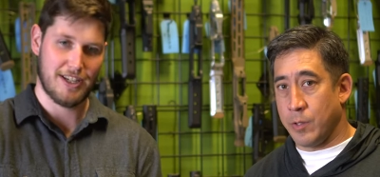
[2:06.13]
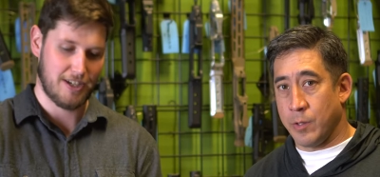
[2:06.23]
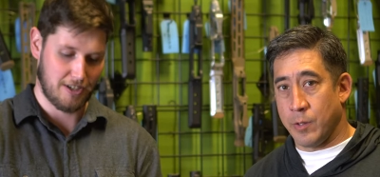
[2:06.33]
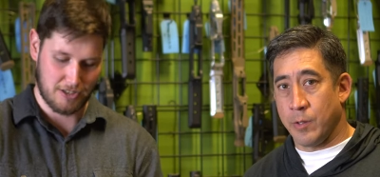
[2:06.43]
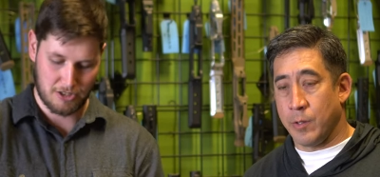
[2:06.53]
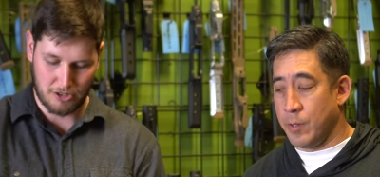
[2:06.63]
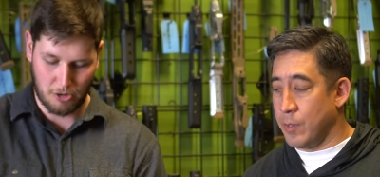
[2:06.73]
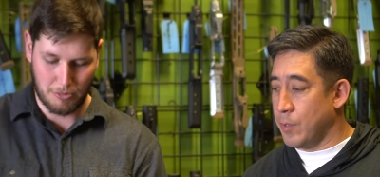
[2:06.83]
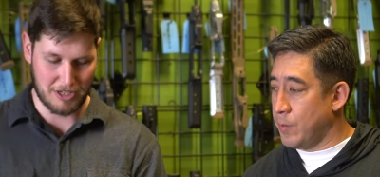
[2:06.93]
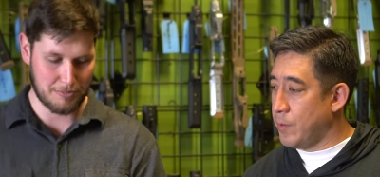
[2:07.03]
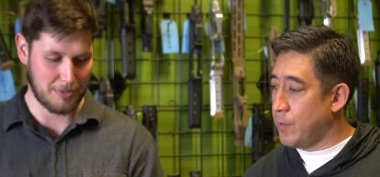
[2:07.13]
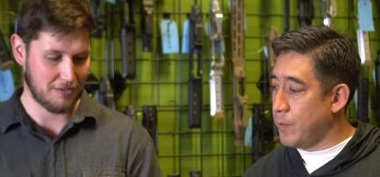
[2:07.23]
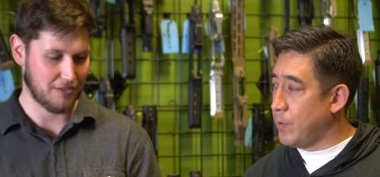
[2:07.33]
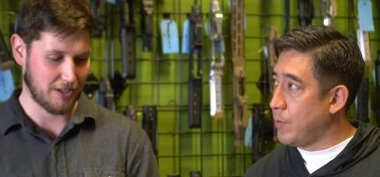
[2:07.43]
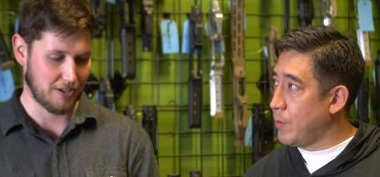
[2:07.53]
Speaker 1: thicker and so much
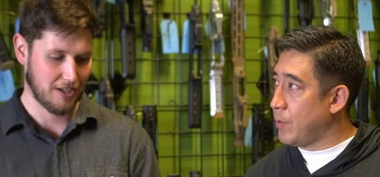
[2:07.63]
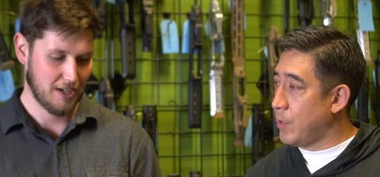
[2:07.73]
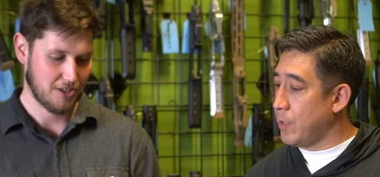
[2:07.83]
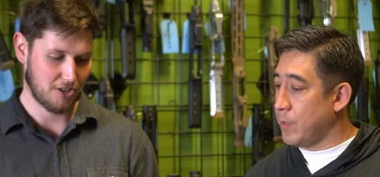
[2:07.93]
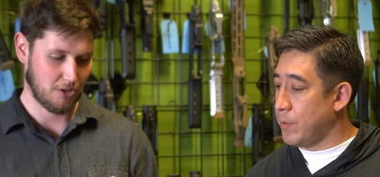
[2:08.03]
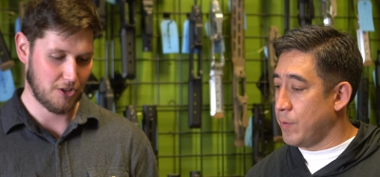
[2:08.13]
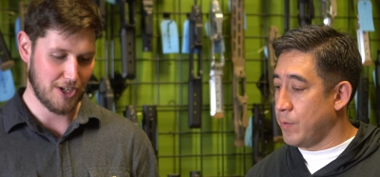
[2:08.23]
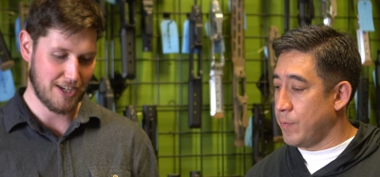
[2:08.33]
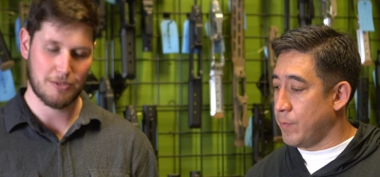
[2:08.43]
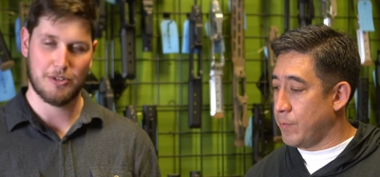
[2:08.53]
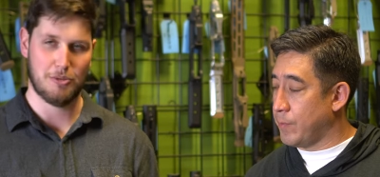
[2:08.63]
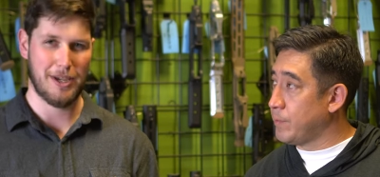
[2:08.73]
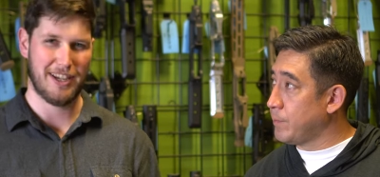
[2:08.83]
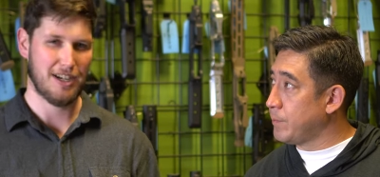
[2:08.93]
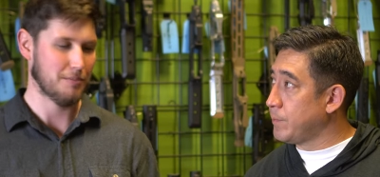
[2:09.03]
beefier. So the chassis, when you
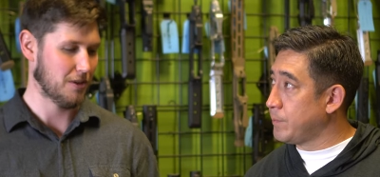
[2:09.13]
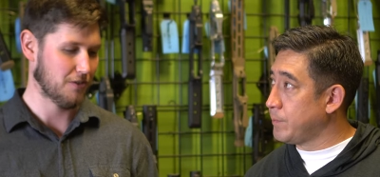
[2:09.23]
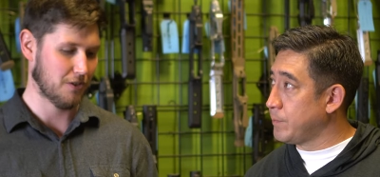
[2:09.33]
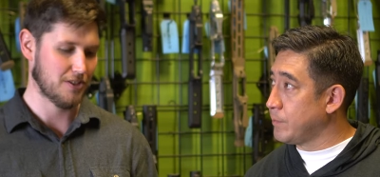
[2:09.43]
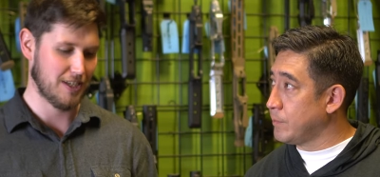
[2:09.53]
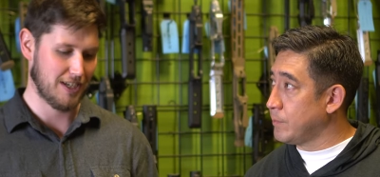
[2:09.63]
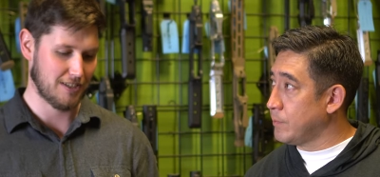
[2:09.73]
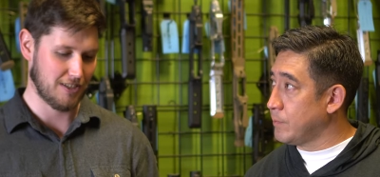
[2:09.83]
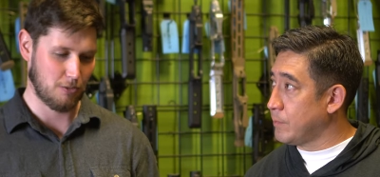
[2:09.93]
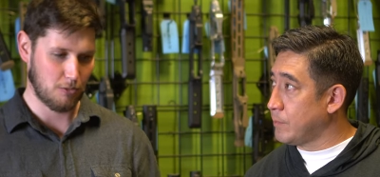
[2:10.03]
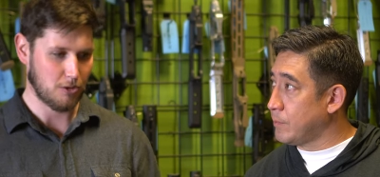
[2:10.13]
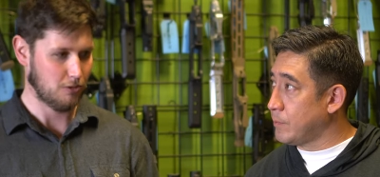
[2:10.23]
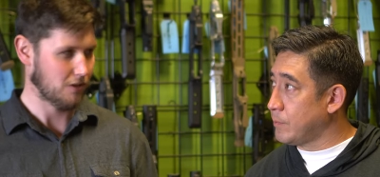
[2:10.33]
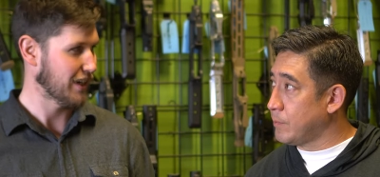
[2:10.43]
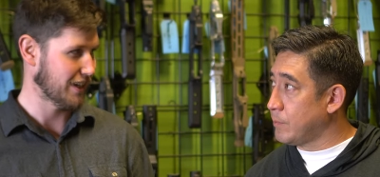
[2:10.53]
pick it up, the first thing is like, whoa,
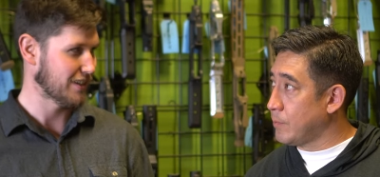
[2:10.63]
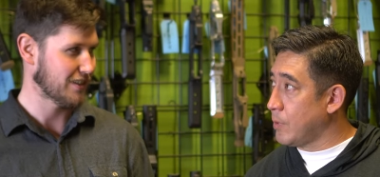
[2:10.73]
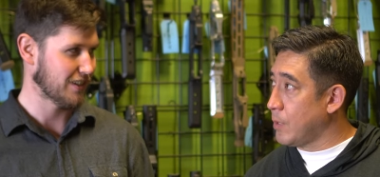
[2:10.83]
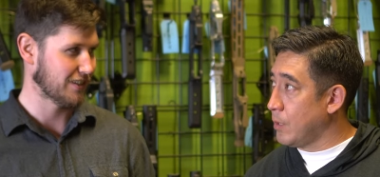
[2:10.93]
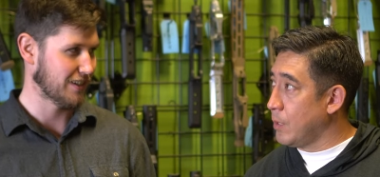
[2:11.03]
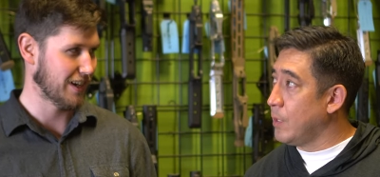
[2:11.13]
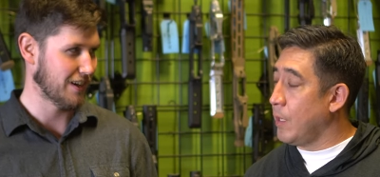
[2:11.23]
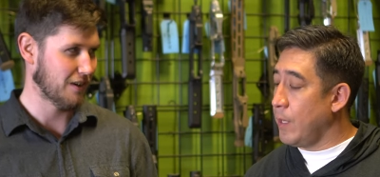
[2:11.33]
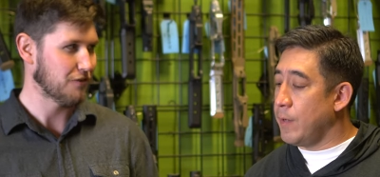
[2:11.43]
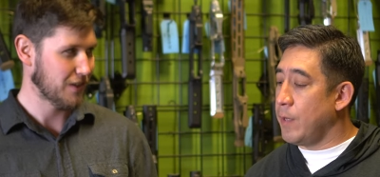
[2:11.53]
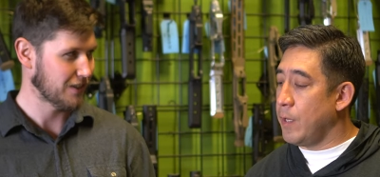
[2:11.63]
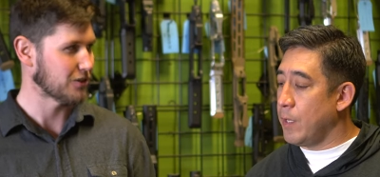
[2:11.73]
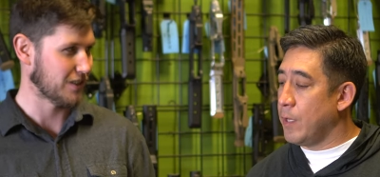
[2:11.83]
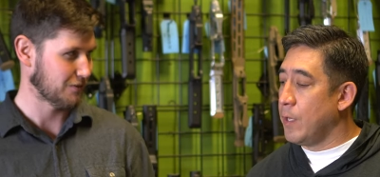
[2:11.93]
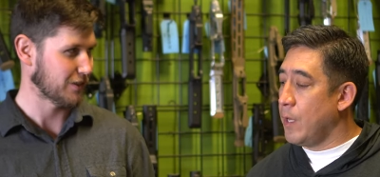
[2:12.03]
okay, this thing, it, it
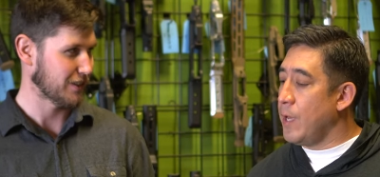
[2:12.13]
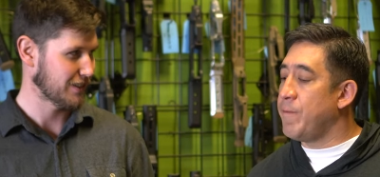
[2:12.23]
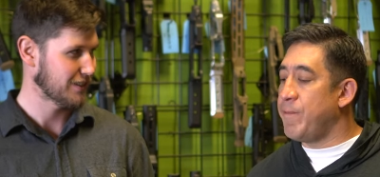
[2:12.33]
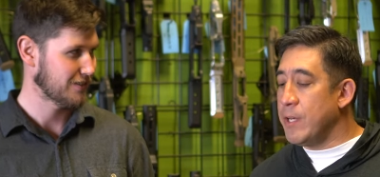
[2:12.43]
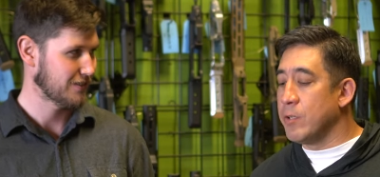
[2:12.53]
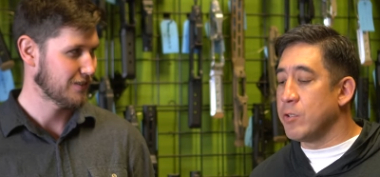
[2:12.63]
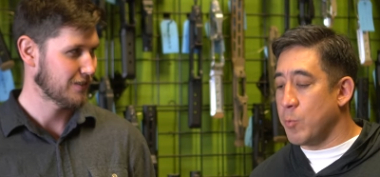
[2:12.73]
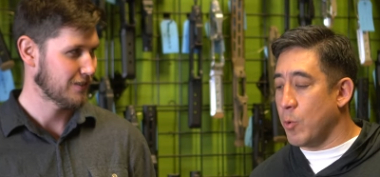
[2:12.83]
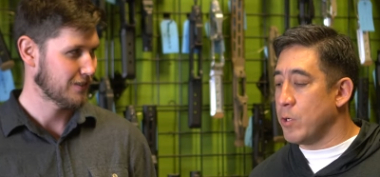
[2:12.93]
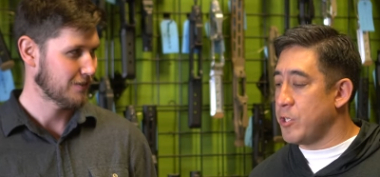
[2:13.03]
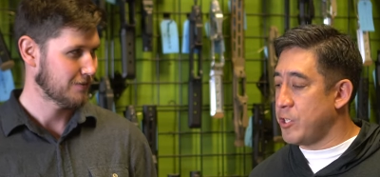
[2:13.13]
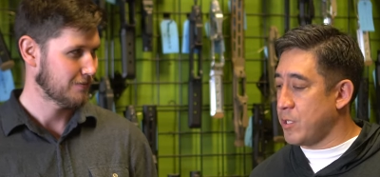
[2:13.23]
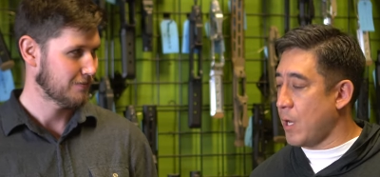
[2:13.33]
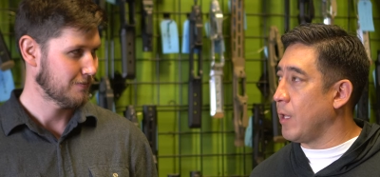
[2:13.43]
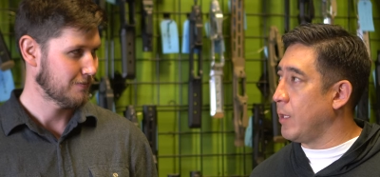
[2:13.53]
feels
Speaker 2: different. It feels more
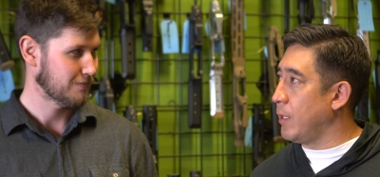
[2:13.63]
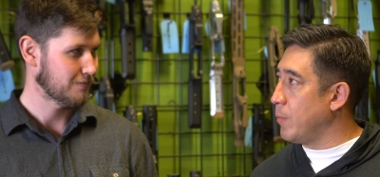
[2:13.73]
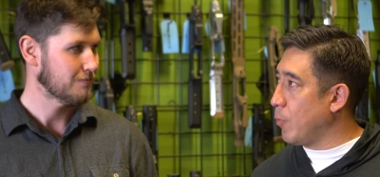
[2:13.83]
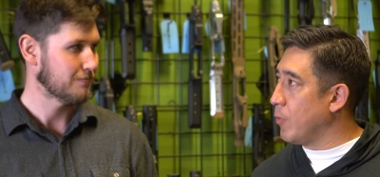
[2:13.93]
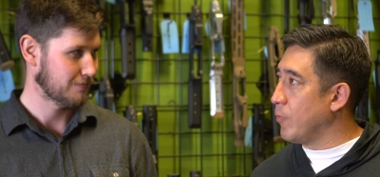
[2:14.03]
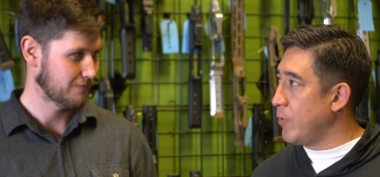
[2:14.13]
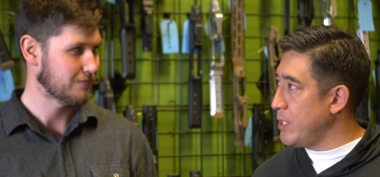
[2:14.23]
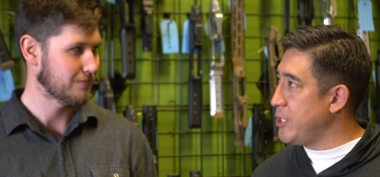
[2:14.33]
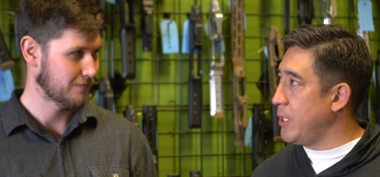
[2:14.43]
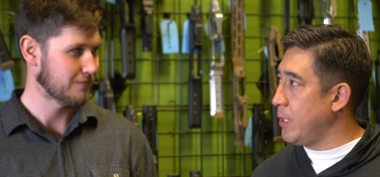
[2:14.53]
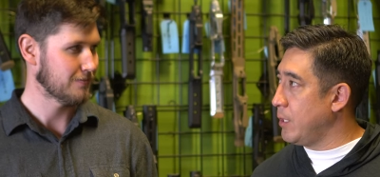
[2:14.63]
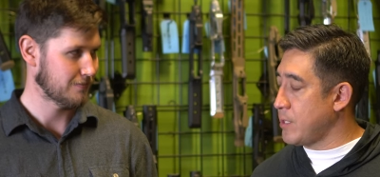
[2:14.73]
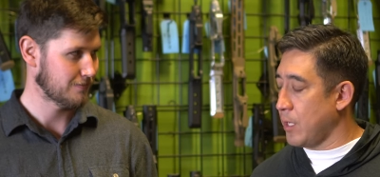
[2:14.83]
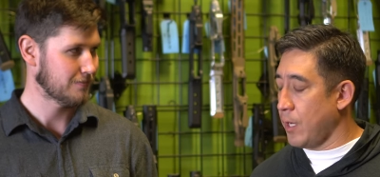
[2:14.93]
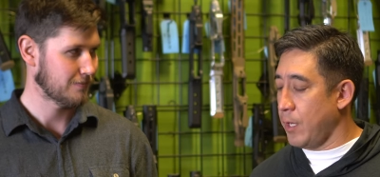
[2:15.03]
solid and more rigid.
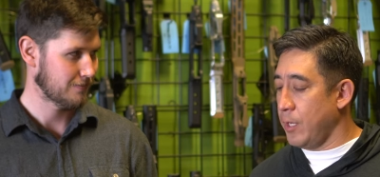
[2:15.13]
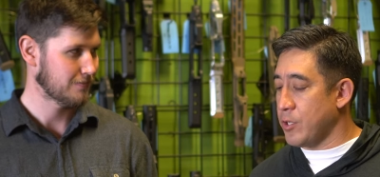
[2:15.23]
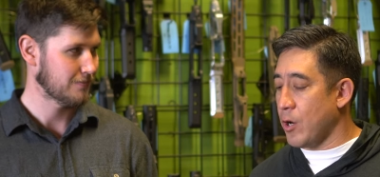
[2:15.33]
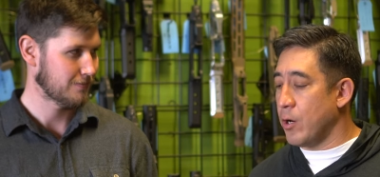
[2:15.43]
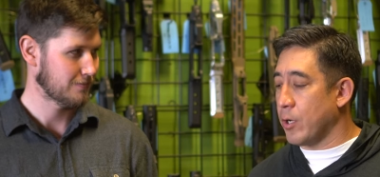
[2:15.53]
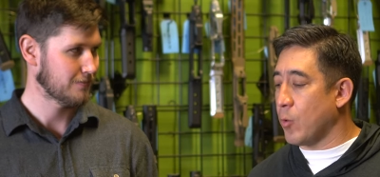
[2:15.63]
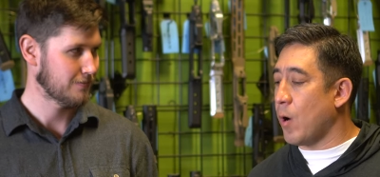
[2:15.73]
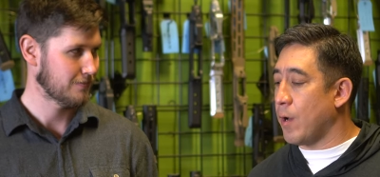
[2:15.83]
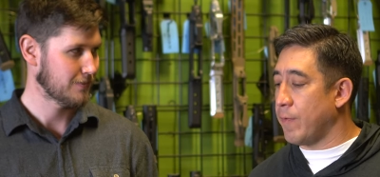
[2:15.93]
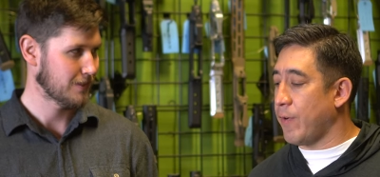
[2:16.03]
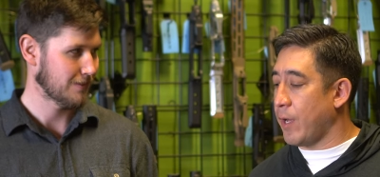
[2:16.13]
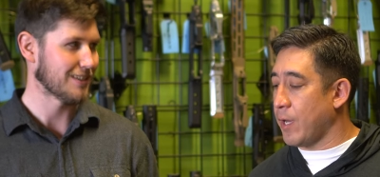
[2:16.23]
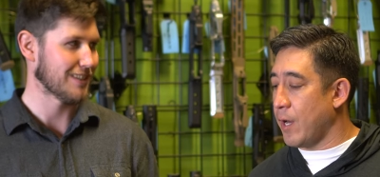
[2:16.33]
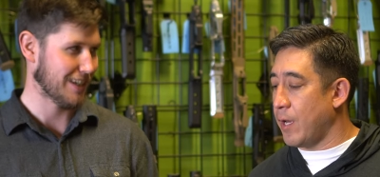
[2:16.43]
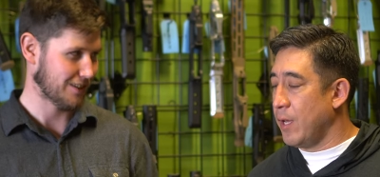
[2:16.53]
It's, uh, it's hard to quantify kind
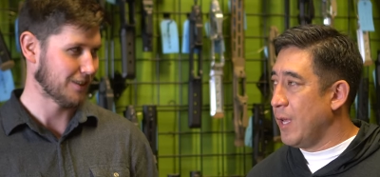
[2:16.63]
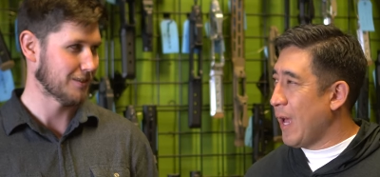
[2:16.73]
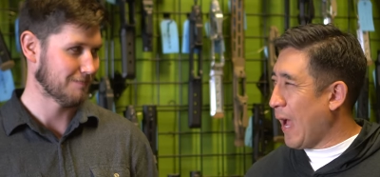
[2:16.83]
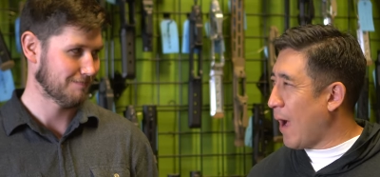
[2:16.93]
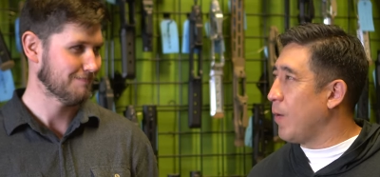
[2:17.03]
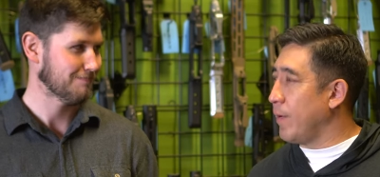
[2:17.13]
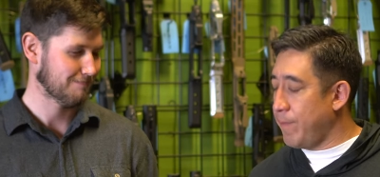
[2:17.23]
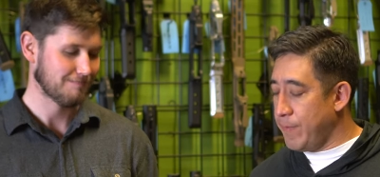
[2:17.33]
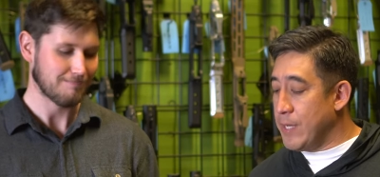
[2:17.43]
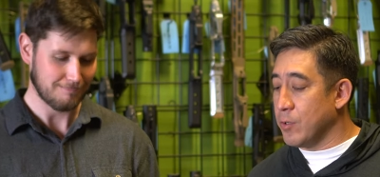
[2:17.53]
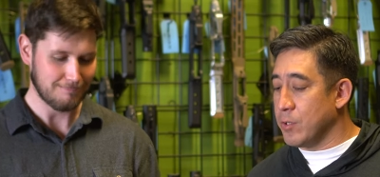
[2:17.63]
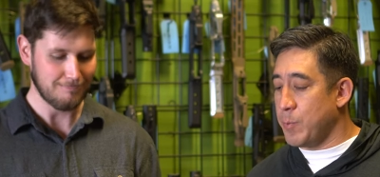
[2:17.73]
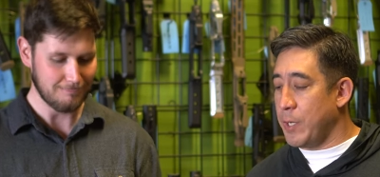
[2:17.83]
exactly. of how it feels,